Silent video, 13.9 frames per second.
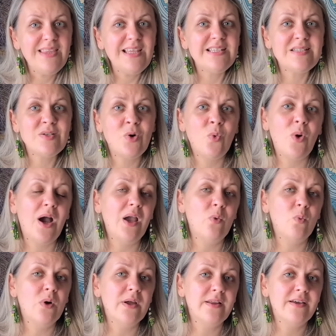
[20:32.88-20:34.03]
So I
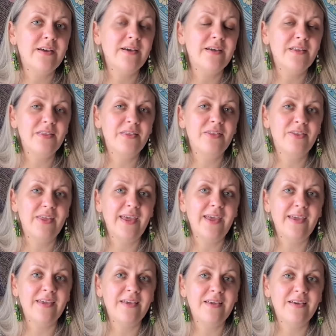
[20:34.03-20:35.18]
wanna
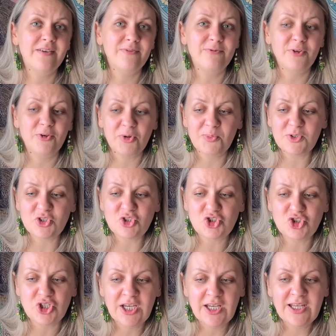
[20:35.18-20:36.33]
thank very
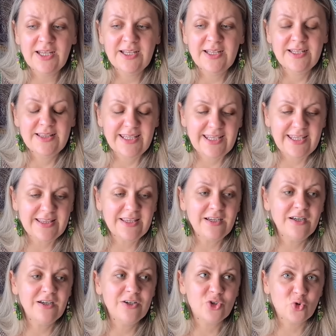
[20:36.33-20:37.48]
much Ligita,
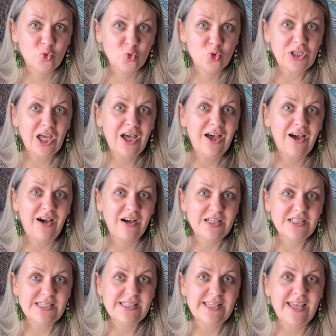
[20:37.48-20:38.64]
Ruta,
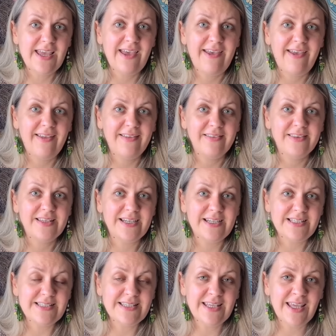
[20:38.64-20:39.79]
Ance, and
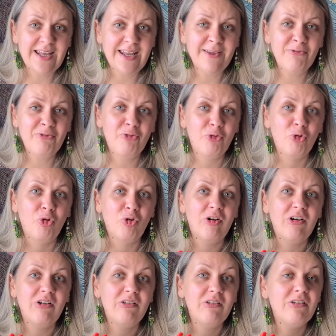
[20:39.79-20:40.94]
Christine
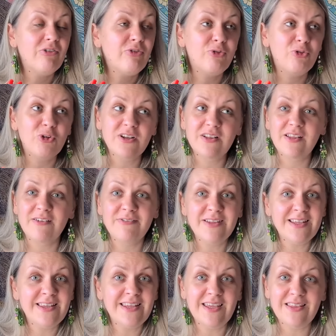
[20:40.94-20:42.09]
for the lovely
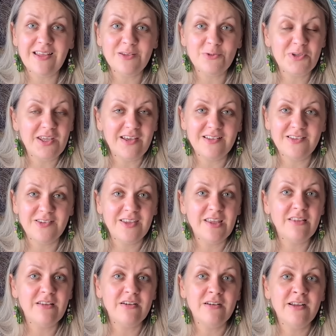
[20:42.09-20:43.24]
day that we had
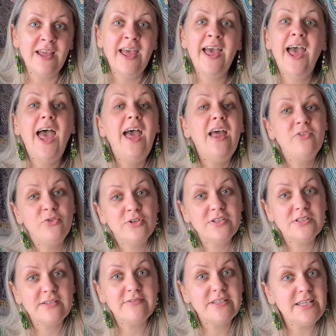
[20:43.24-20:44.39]
together, and for the
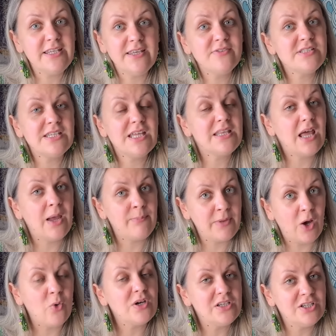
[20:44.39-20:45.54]
lovely gifts that I'm
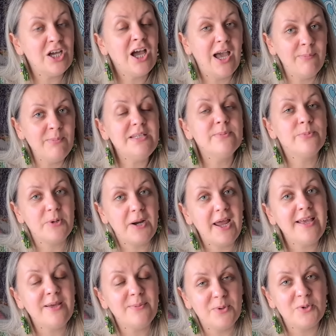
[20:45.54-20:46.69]
gonna
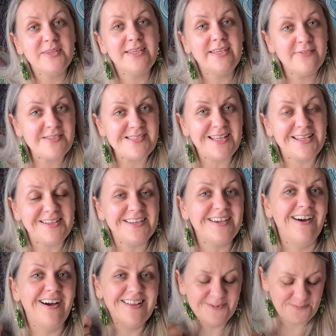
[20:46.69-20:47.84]
brag about the gifts that I
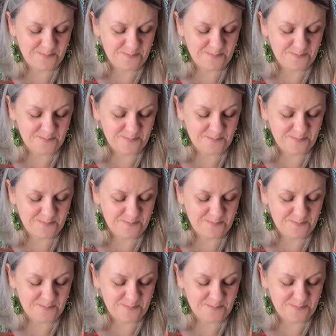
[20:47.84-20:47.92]
got.